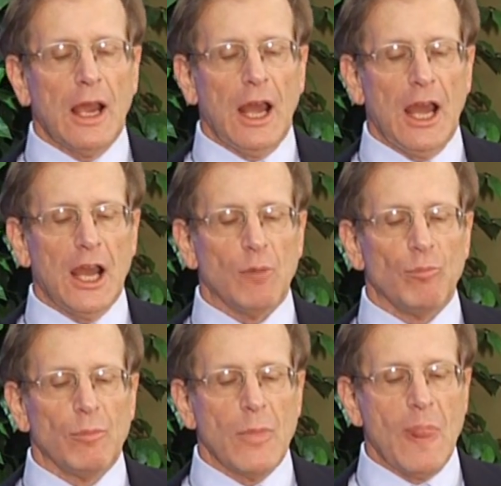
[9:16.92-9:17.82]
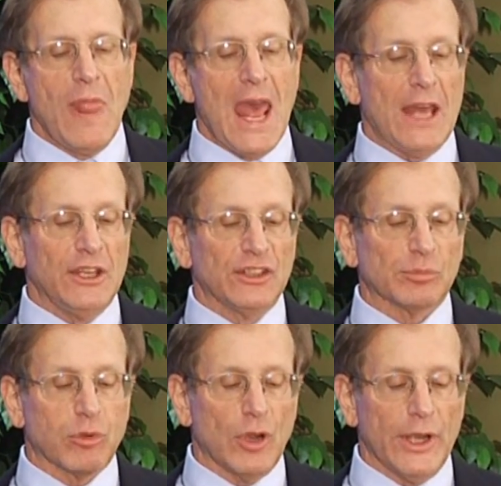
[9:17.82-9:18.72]
that is
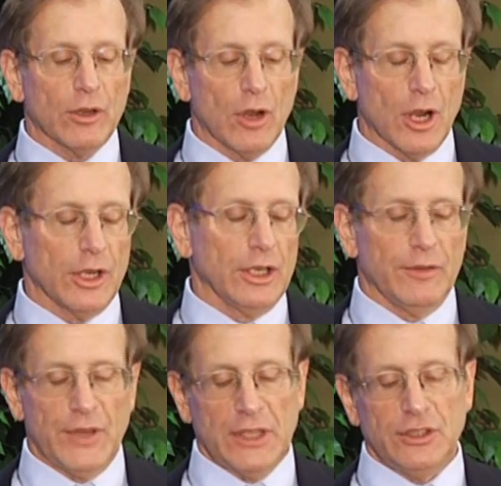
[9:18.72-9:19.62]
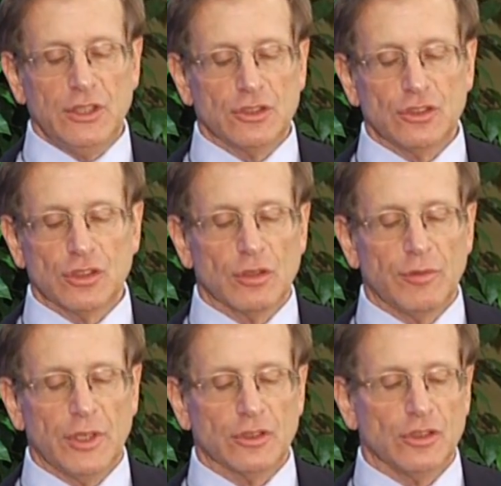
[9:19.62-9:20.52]
prior art, and if that teaches your
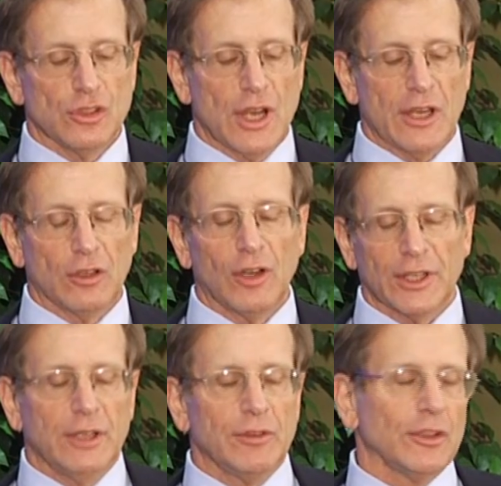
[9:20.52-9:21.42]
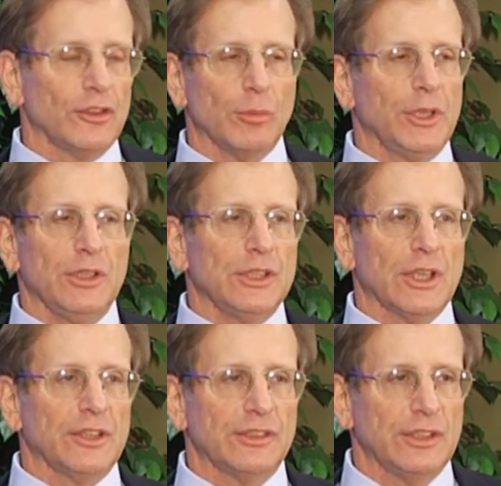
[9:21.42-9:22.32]
invention, you're out of luck, even though nobody in the
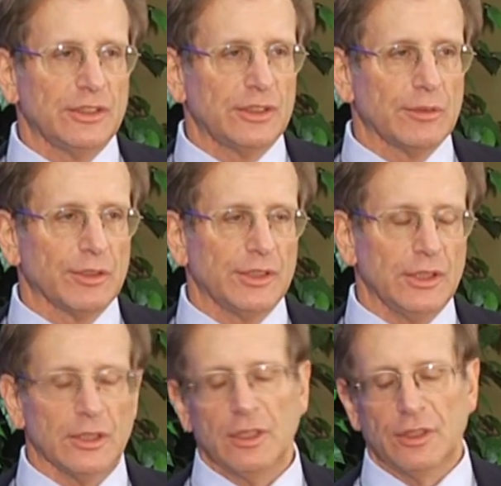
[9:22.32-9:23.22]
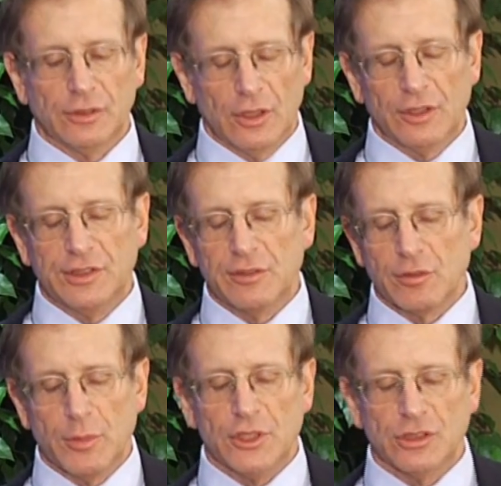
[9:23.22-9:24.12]
United States has ever seen it. As long as the
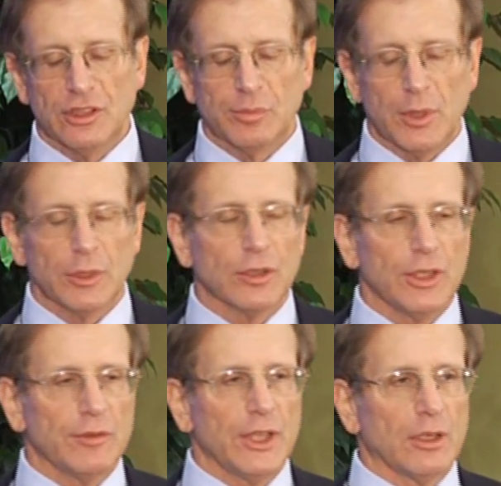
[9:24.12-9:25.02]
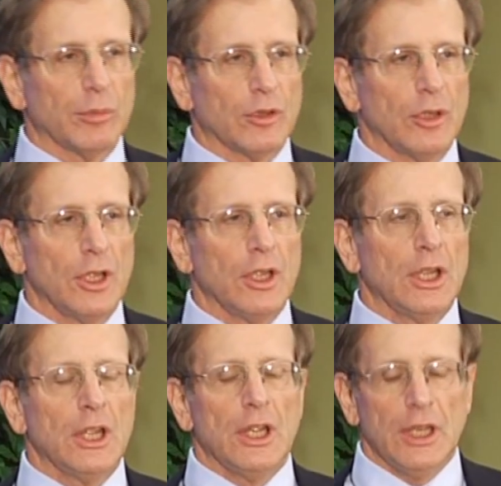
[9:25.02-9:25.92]
information is publicly available,
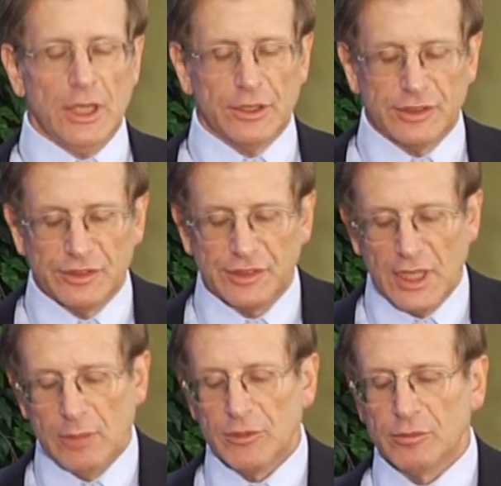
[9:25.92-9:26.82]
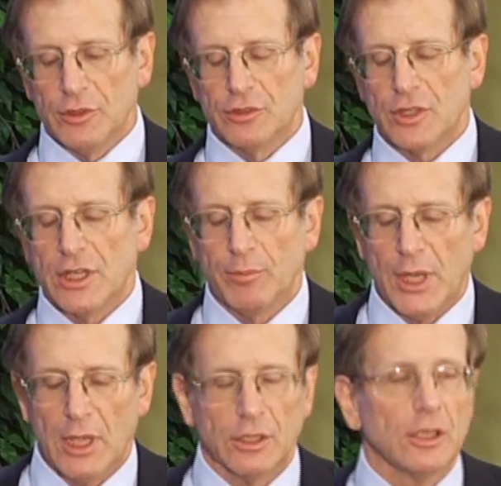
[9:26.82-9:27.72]
and it's the same as what you're trying to
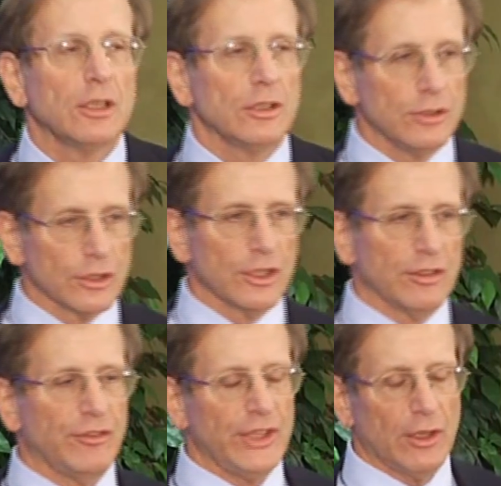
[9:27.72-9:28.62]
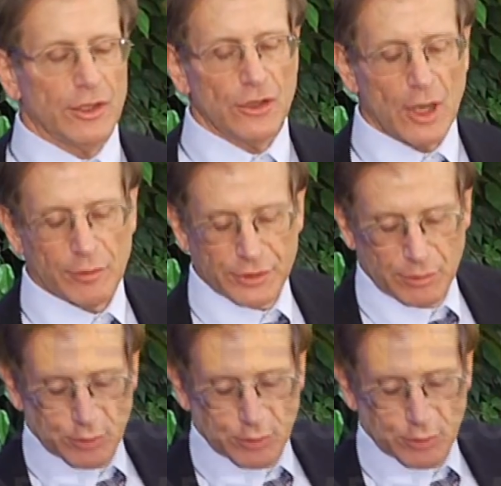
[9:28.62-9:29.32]
patent, you're going to fail the novelty